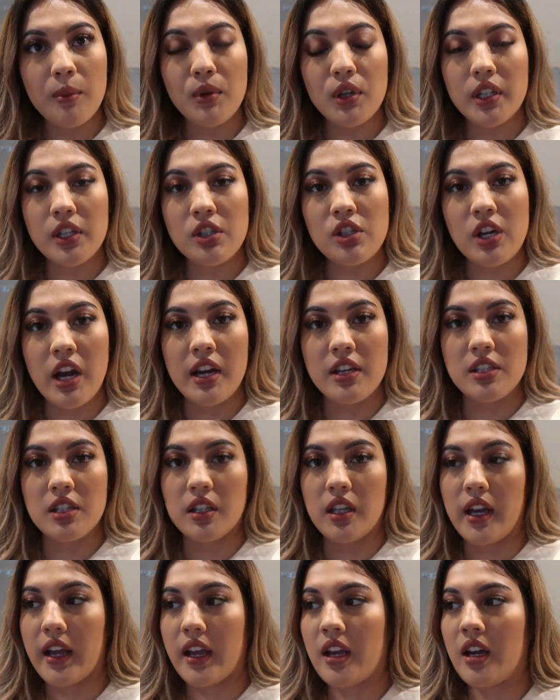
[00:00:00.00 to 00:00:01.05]
I'm really trying to
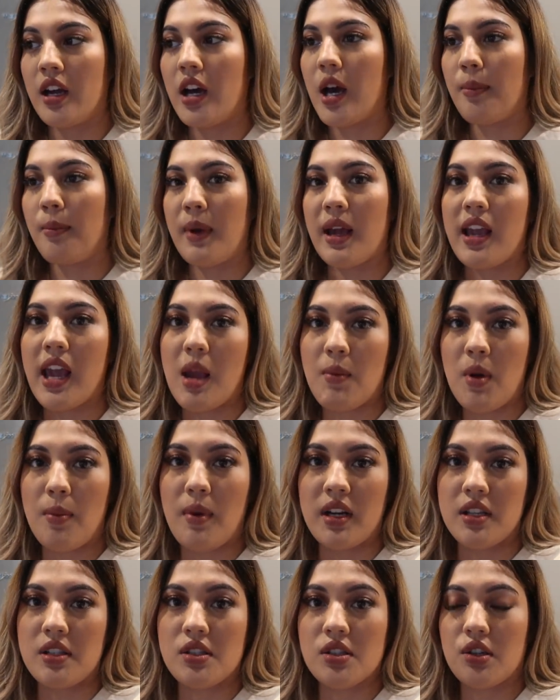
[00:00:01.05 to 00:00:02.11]
like up my game up
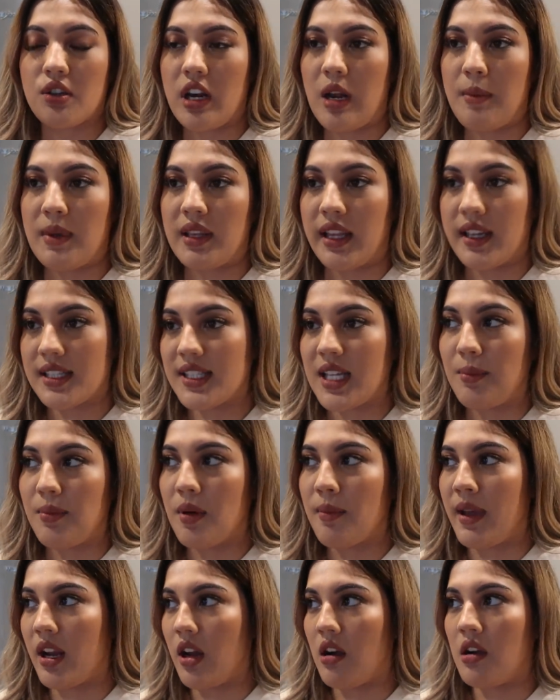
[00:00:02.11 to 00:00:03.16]
on Instagram and like step
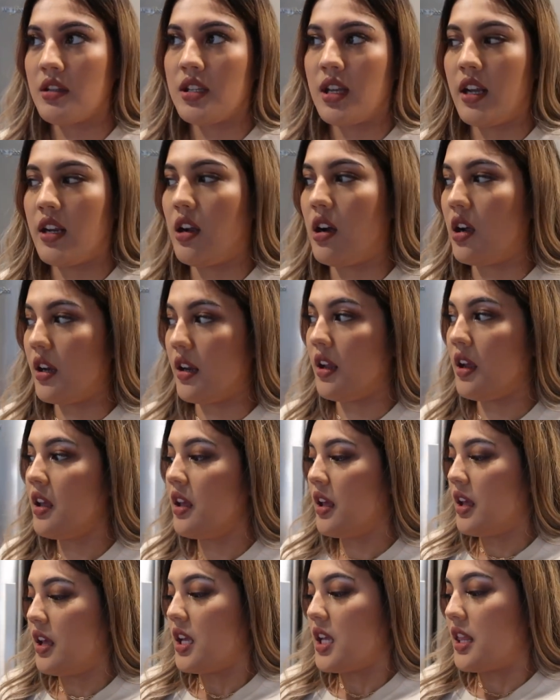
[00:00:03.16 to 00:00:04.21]
up my content on
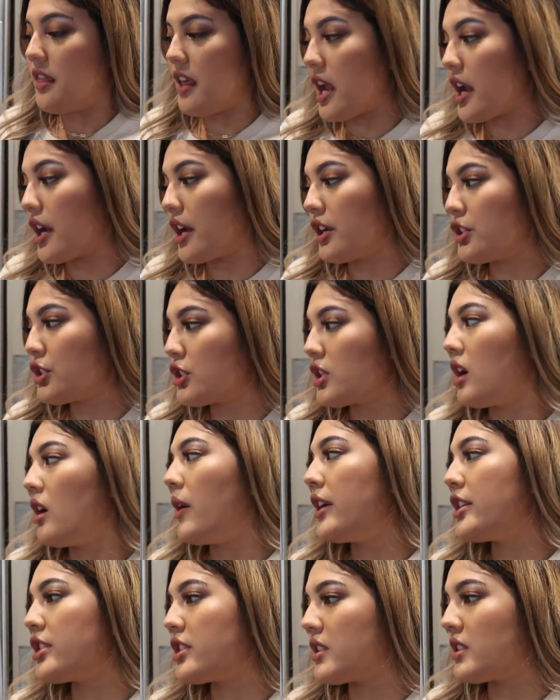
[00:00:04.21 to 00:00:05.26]
there. So
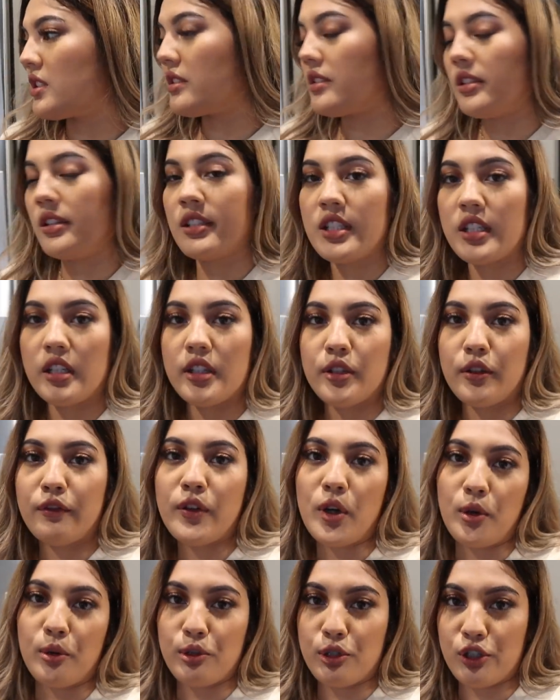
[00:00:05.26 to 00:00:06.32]
I just did a little
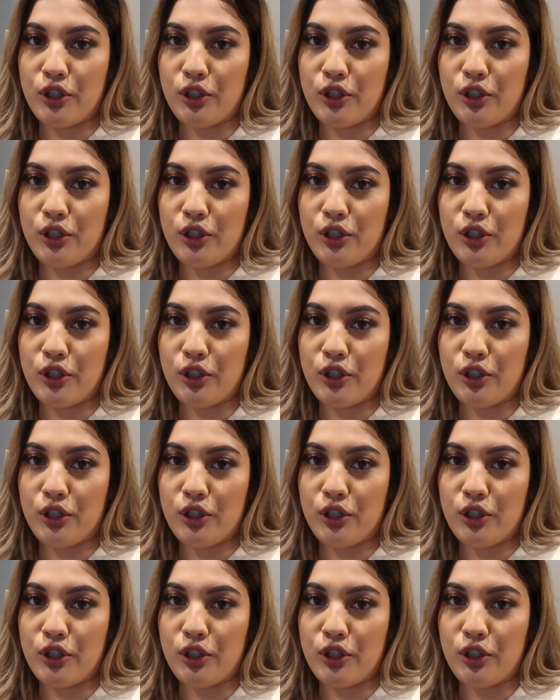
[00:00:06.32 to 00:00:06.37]
photo